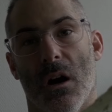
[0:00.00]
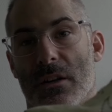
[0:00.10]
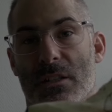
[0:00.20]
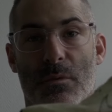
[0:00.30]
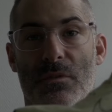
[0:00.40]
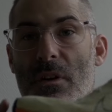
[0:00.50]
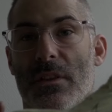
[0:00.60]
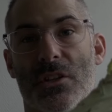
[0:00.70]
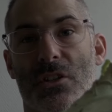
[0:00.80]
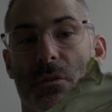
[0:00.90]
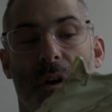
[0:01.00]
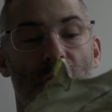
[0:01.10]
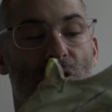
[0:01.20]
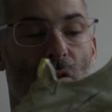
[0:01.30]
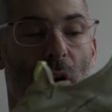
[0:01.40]
I just prefer this shoe.
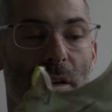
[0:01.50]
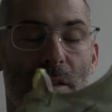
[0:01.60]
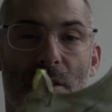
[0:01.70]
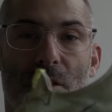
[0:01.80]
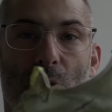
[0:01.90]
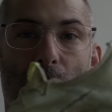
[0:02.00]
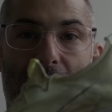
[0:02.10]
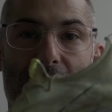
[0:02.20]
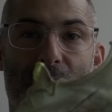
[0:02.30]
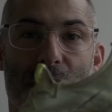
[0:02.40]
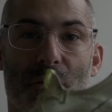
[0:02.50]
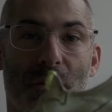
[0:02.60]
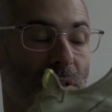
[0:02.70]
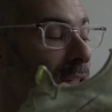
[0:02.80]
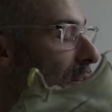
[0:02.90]
I've tried so many
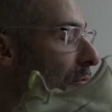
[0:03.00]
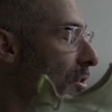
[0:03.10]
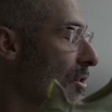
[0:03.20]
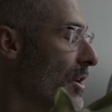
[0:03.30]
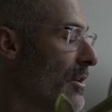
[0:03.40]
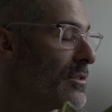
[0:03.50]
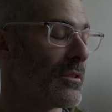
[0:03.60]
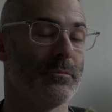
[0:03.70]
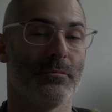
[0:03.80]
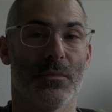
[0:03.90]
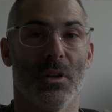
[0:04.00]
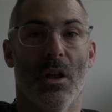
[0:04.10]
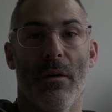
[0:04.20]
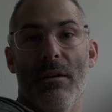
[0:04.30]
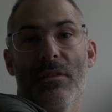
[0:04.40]
different shoes, you
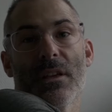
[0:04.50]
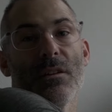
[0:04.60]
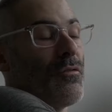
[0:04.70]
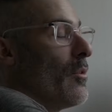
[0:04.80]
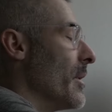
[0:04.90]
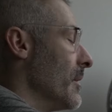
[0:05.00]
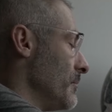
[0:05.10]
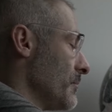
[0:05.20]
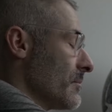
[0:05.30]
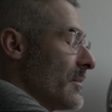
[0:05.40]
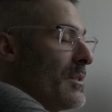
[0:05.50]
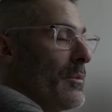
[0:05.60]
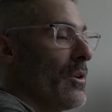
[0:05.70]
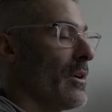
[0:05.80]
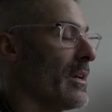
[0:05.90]
know, everything from what
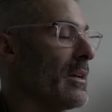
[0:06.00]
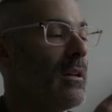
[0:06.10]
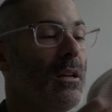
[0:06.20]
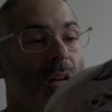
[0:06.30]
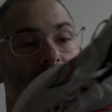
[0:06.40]
we've got here,